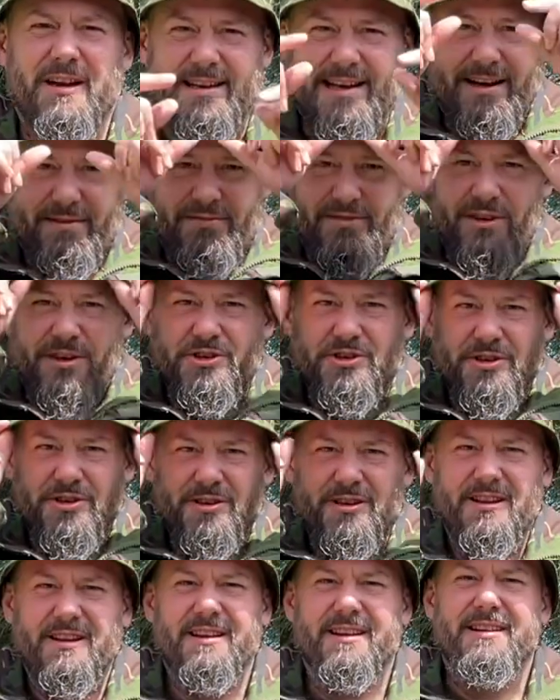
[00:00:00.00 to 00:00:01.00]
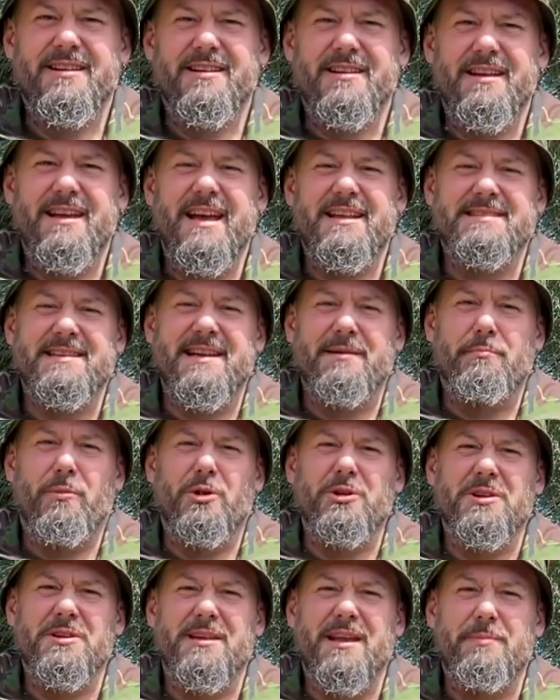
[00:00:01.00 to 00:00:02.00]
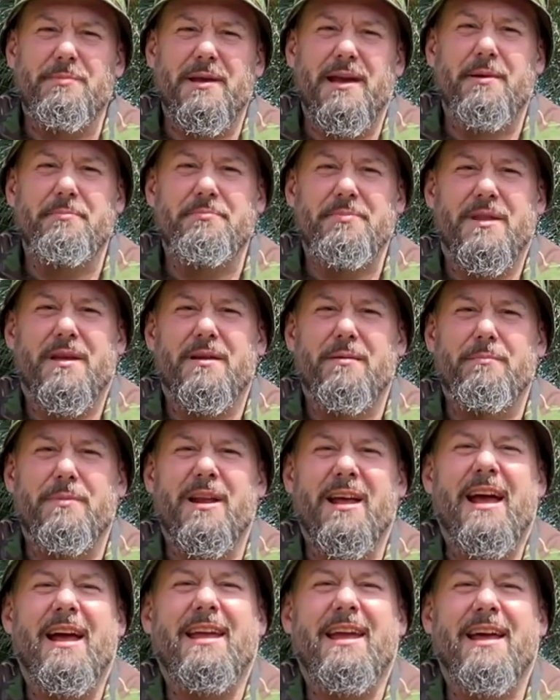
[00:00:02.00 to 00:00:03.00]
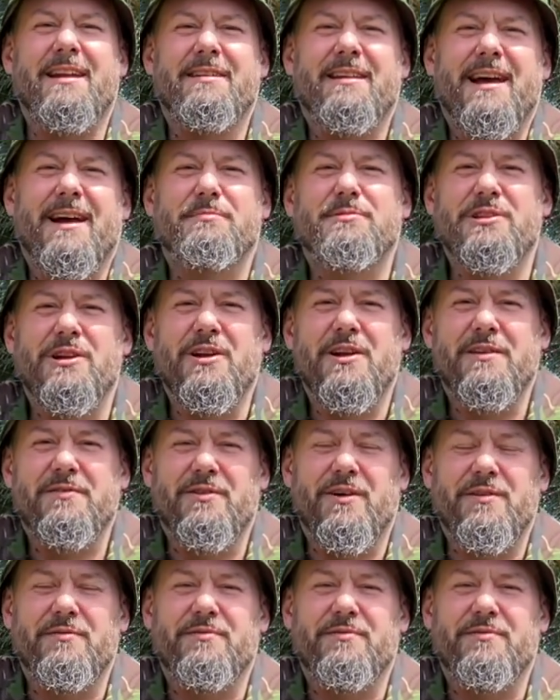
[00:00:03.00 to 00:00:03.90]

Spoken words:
down version. It's in a modern DPM, but again, absolutely fine